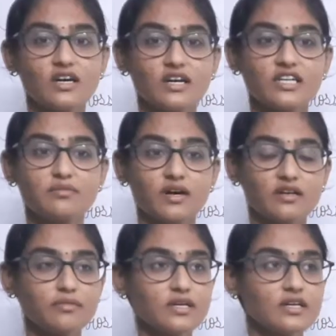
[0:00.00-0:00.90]
It
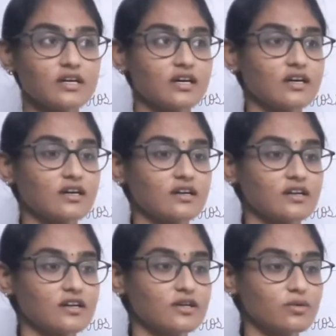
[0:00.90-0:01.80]
might be
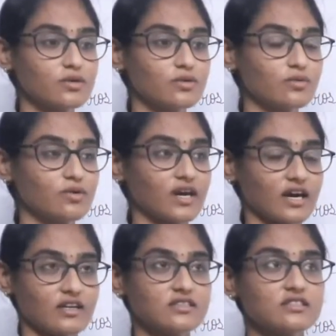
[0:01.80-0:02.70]
due to
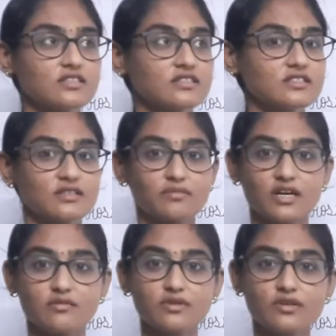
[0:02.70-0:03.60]
carelessness, it
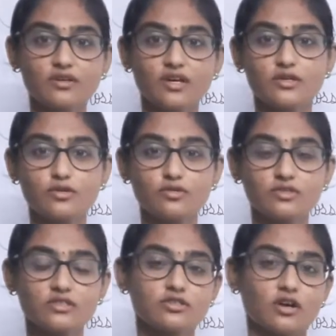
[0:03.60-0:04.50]
might be due to
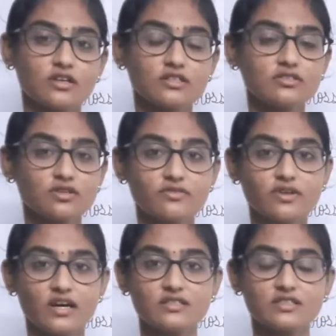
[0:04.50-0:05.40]
the shortness of
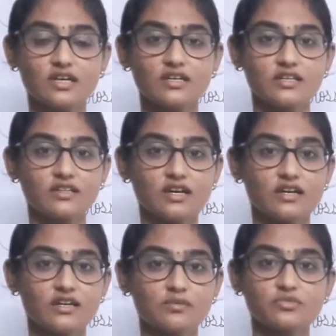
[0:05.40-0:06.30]
eyesight in
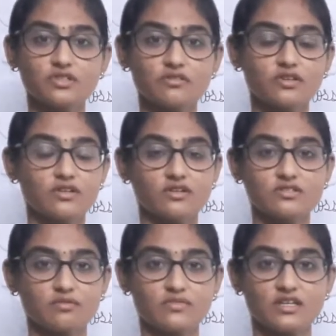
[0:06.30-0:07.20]
that observer or
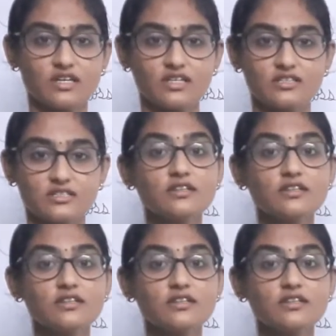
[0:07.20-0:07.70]
something else.